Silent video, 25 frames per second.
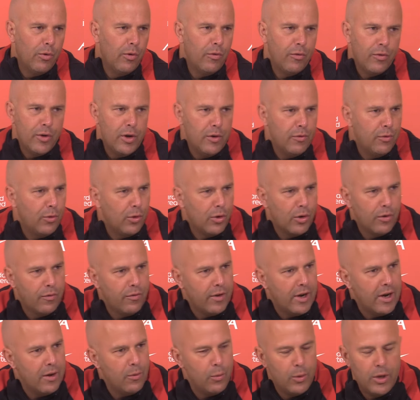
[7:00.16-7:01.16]
for three, four, or
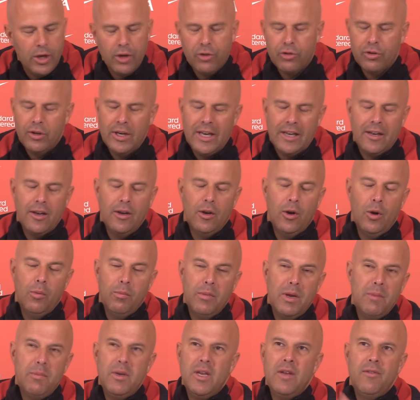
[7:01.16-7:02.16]
five weeks, let alone
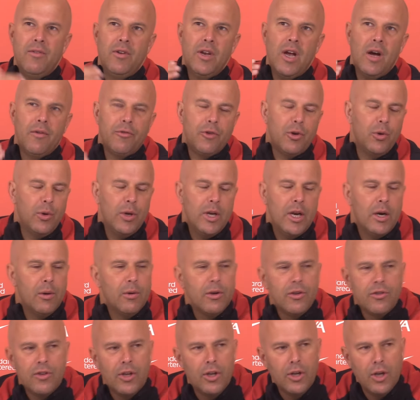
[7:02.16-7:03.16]
maybe even after a
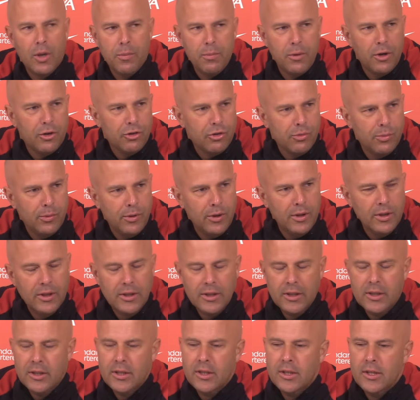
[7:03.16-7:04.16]
year, it's still not possible
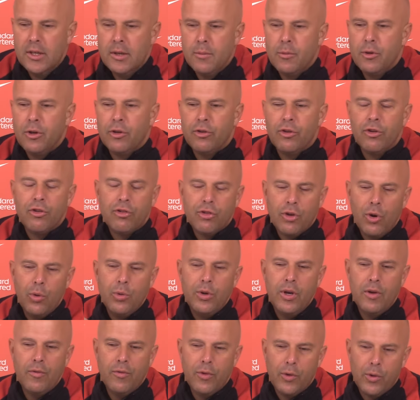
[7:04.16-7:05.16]
because it's so
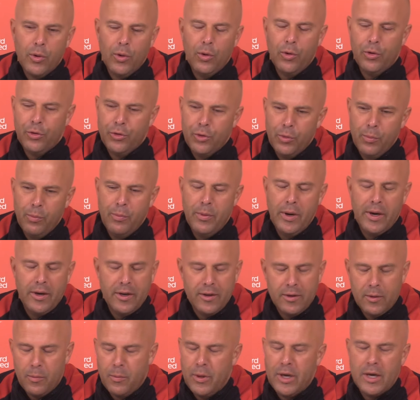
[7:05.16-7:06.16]
difficult to br
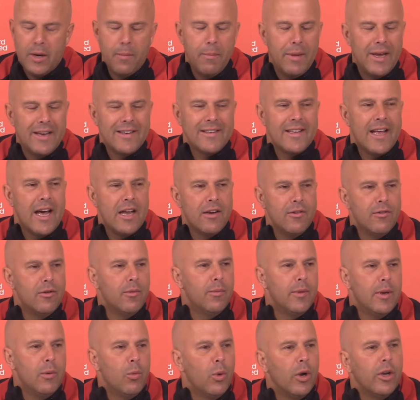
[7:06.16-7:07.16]
to bring the best out of
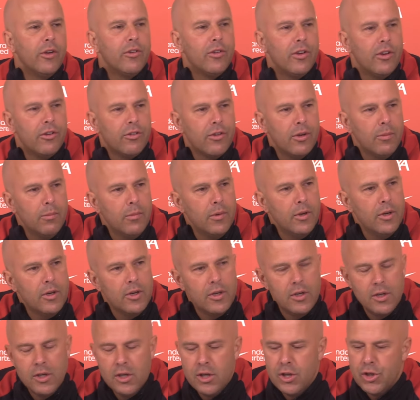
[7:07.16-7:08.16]
them in one system.
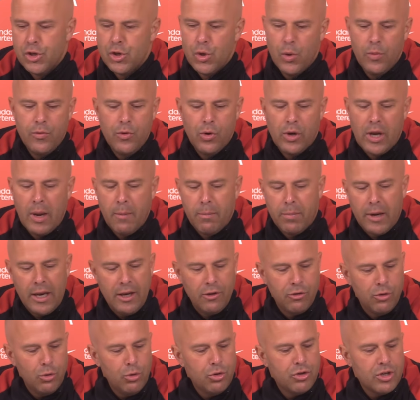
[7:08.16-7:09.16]
So if you can
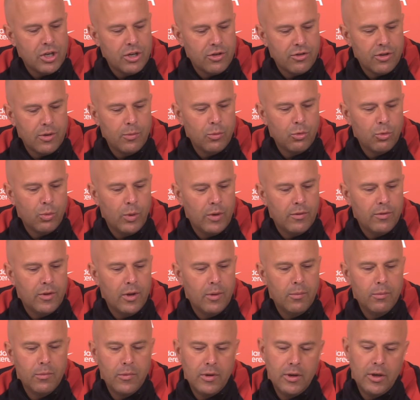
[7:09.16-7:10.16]
play two systems with
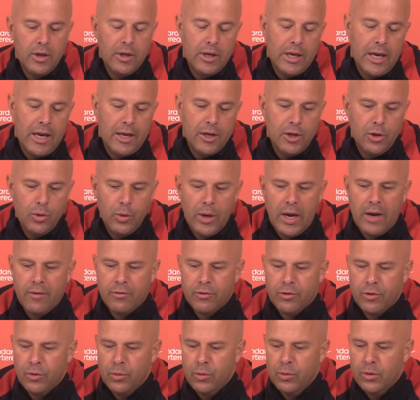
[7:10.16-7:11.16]
them, yeah, you
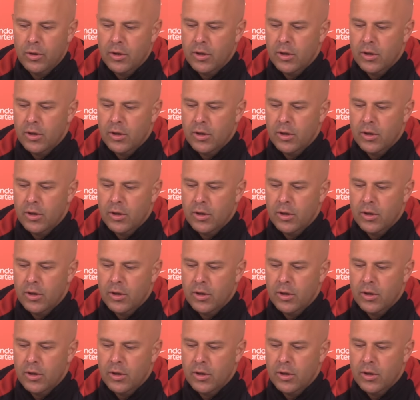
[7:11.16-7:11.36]
have to